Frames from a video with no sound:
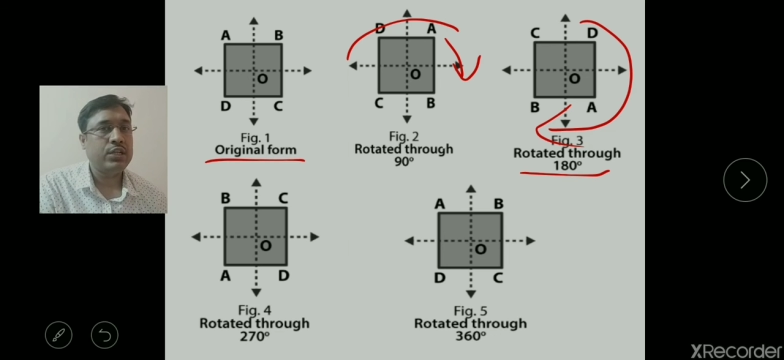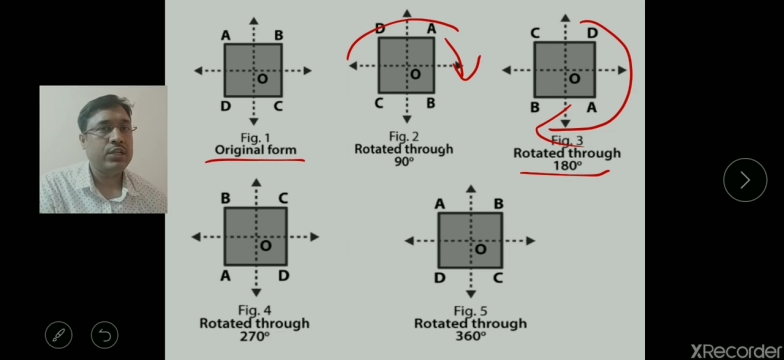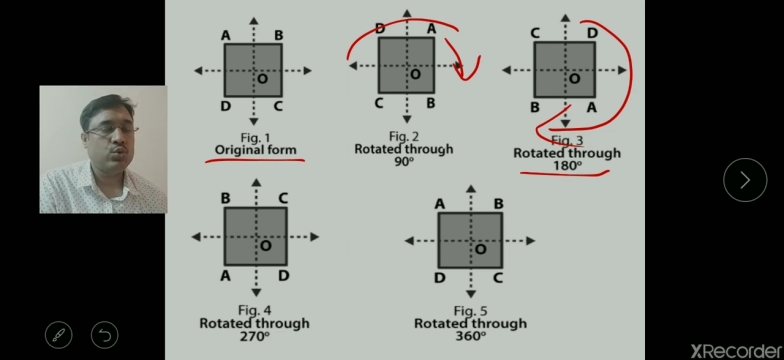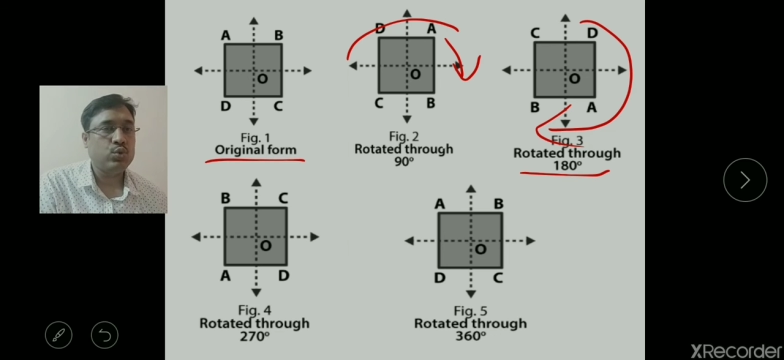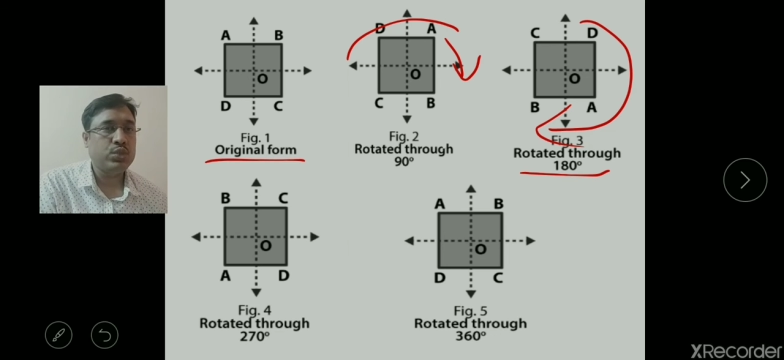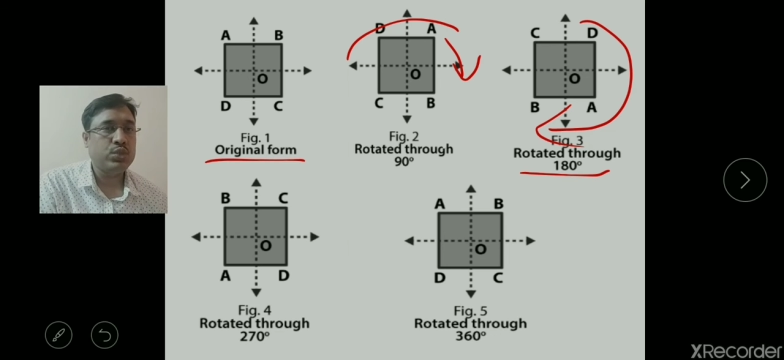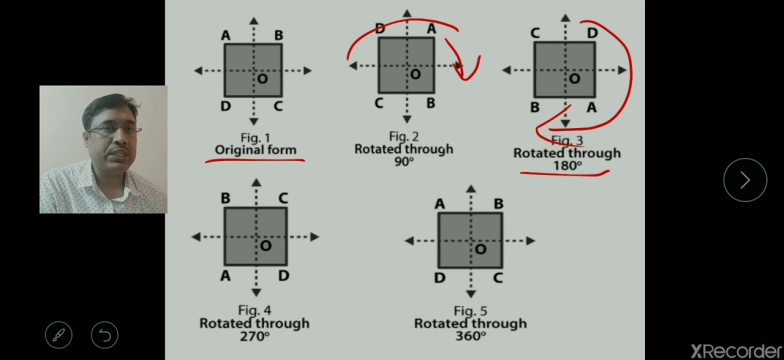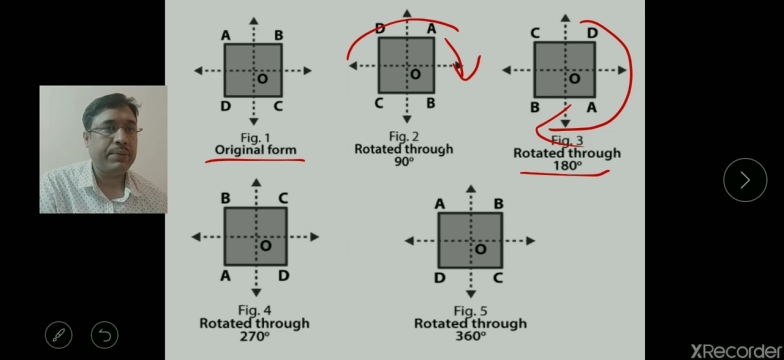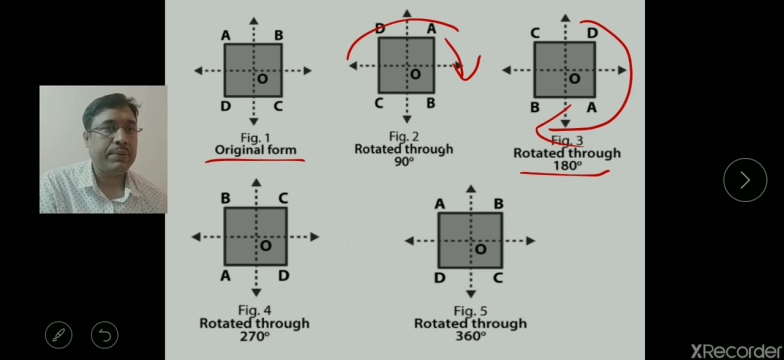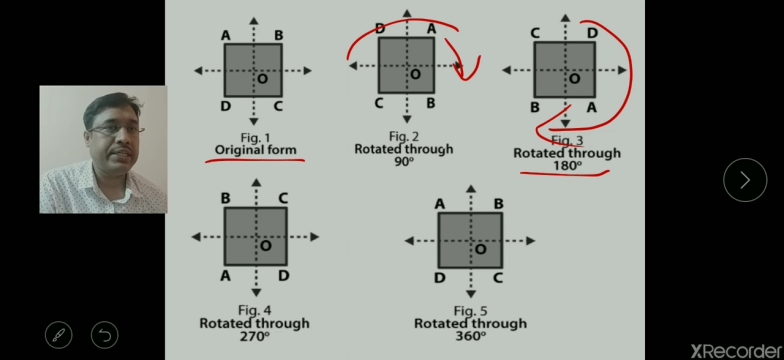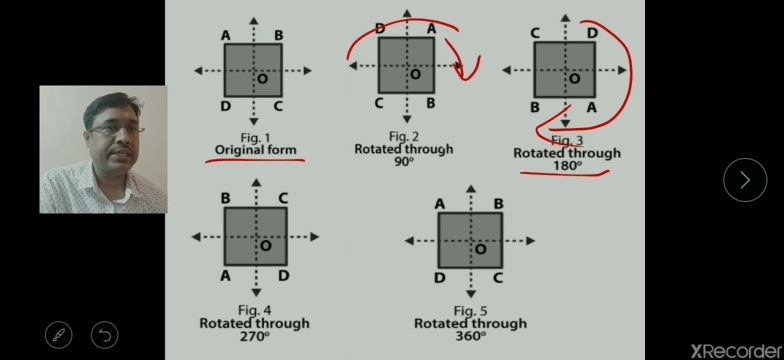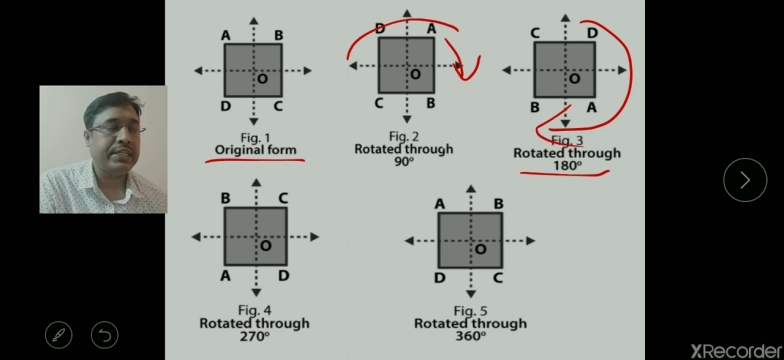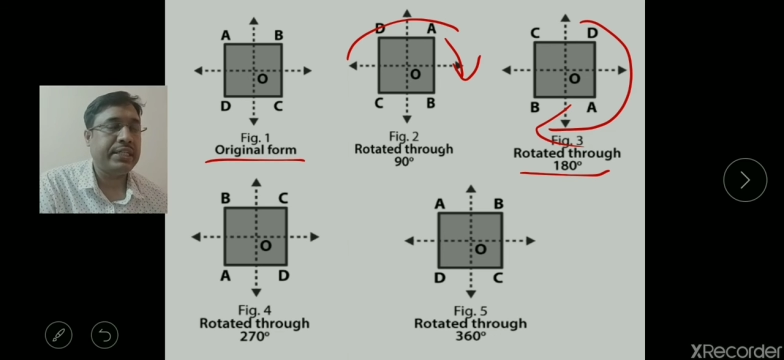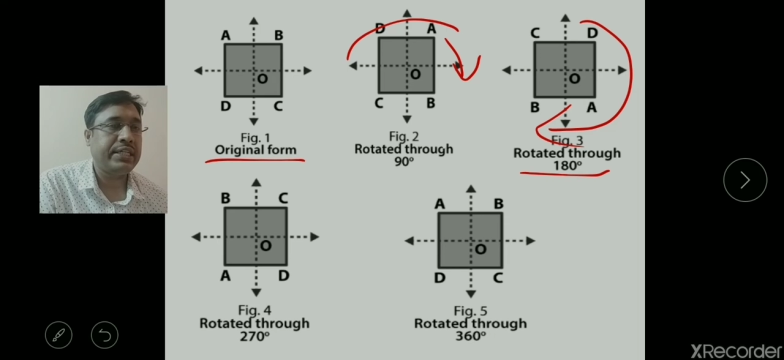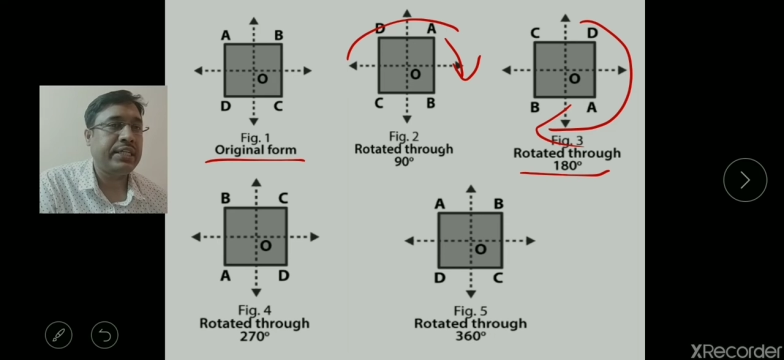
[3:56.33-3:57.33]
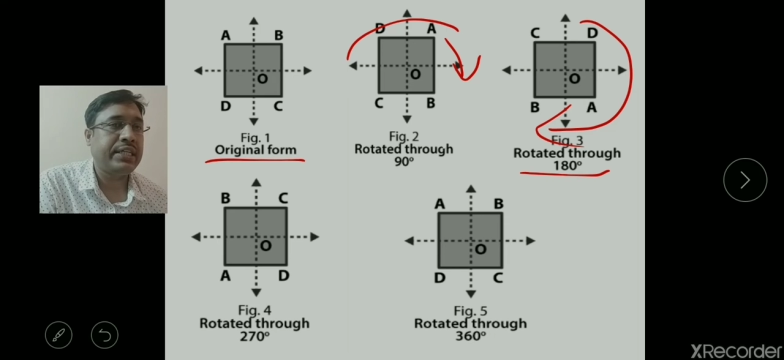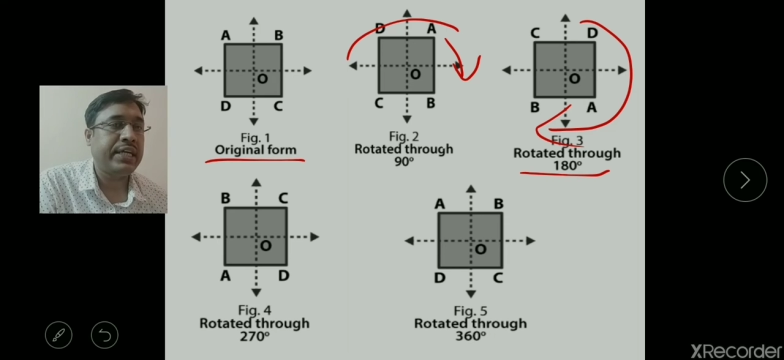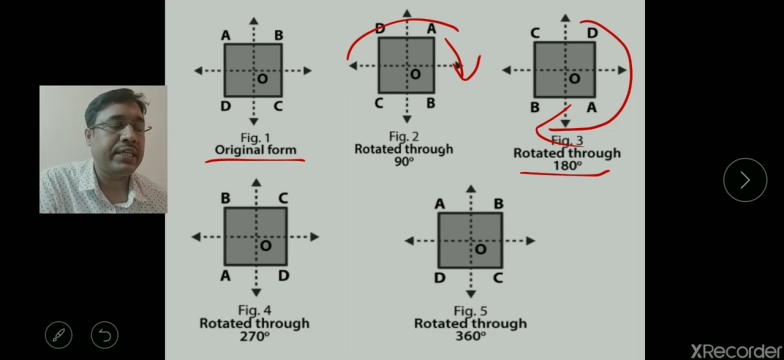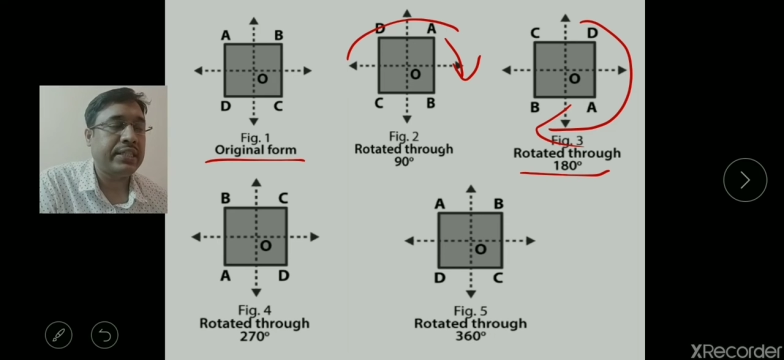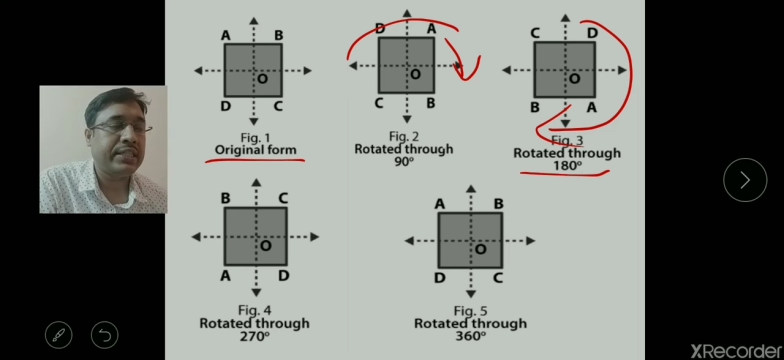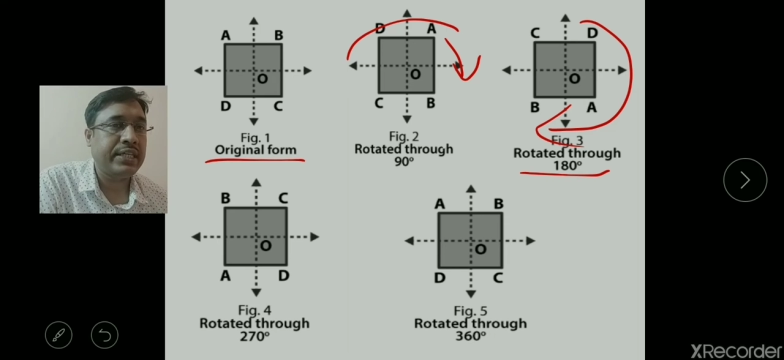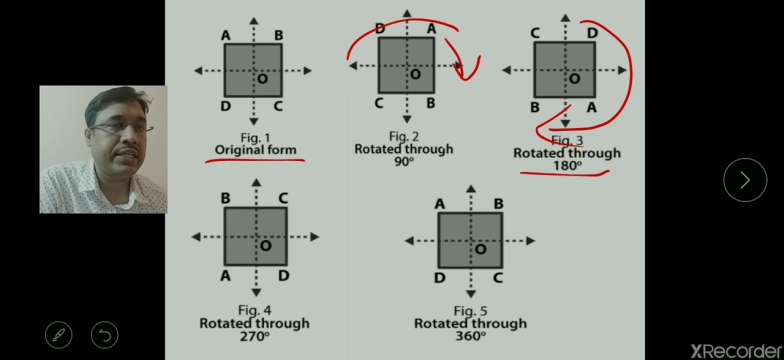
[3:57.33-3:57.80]
270 degree
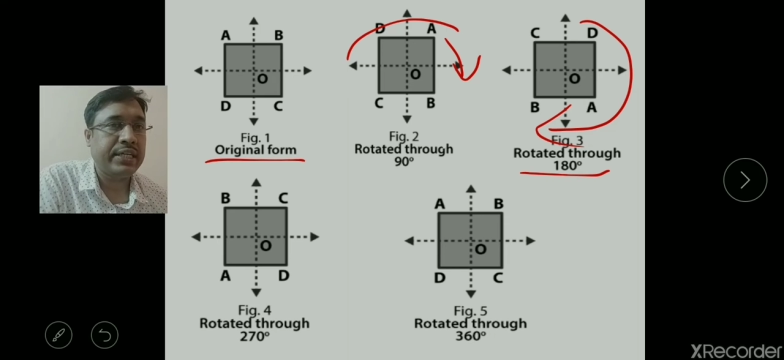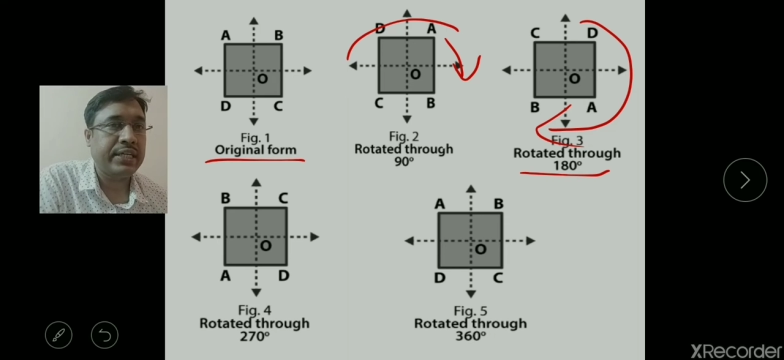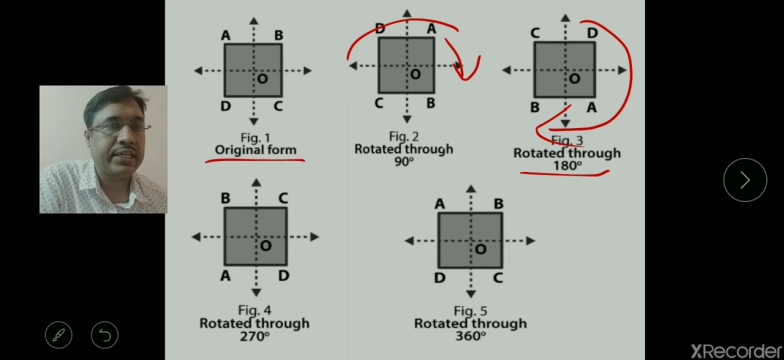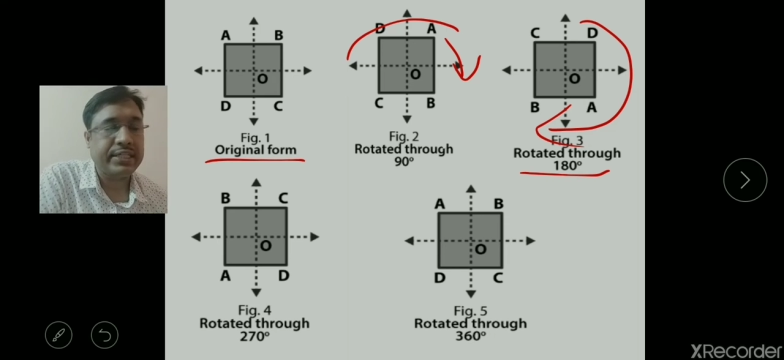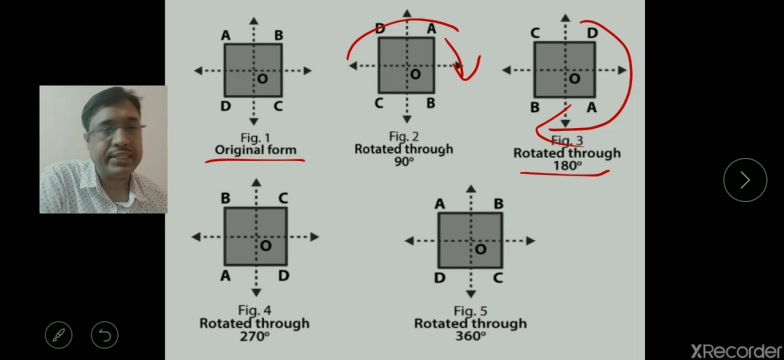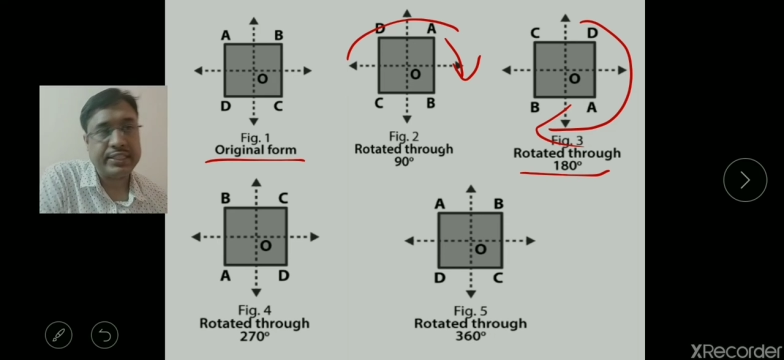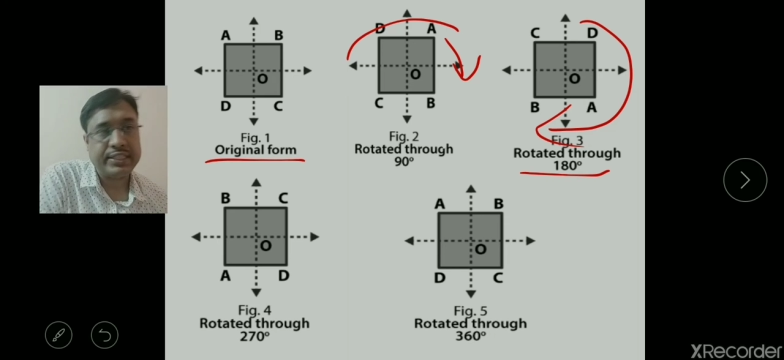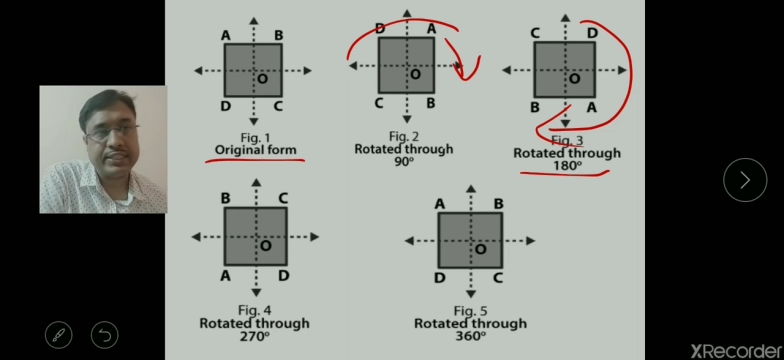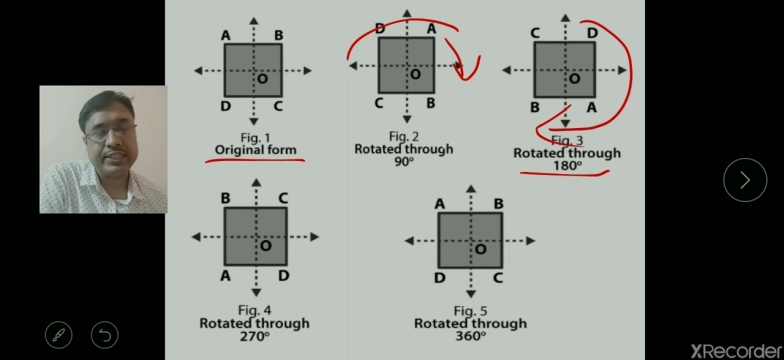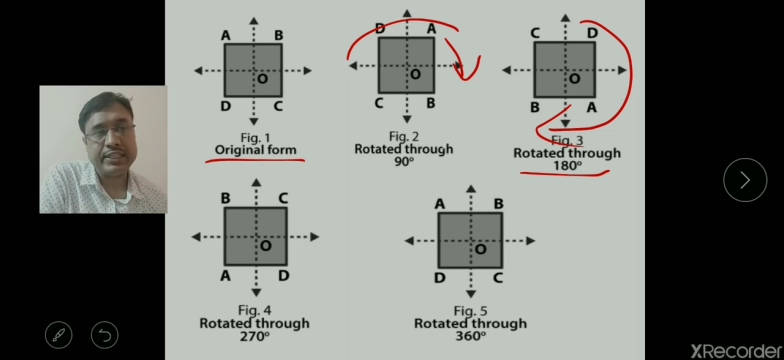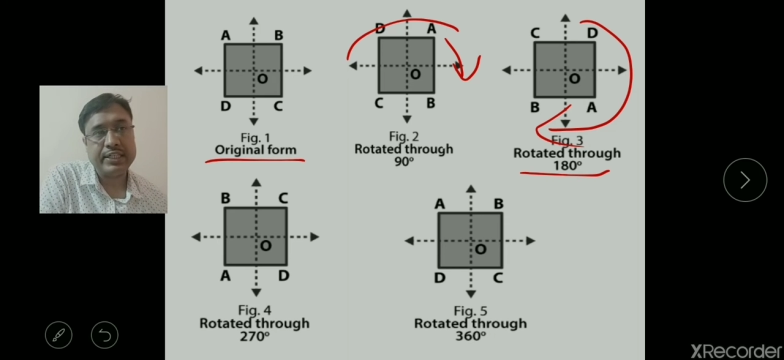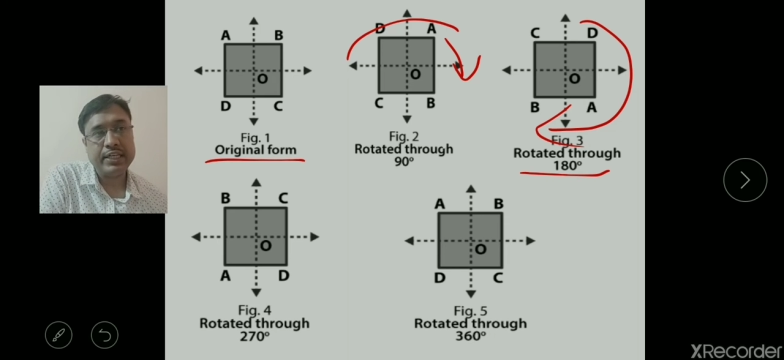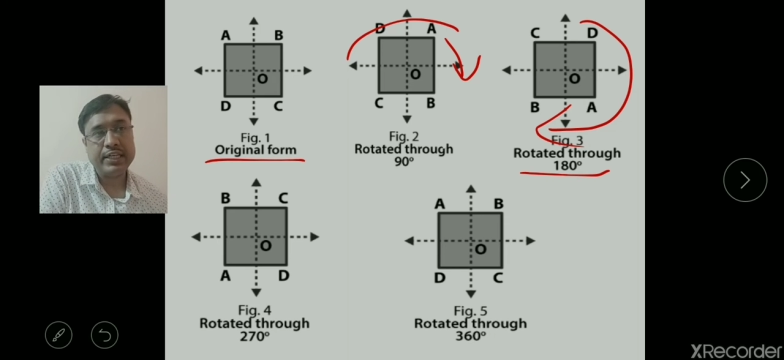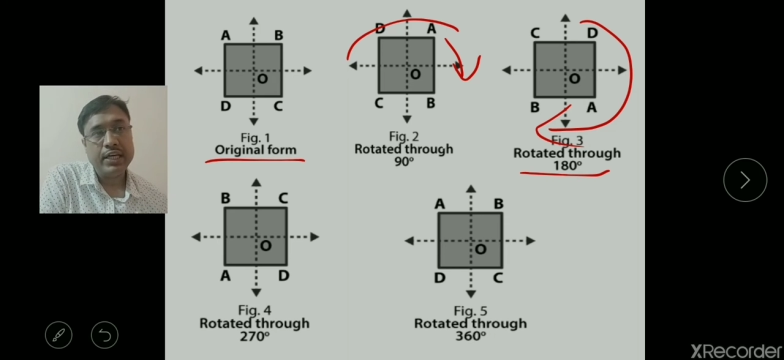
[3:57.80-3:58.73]
and 360 degree,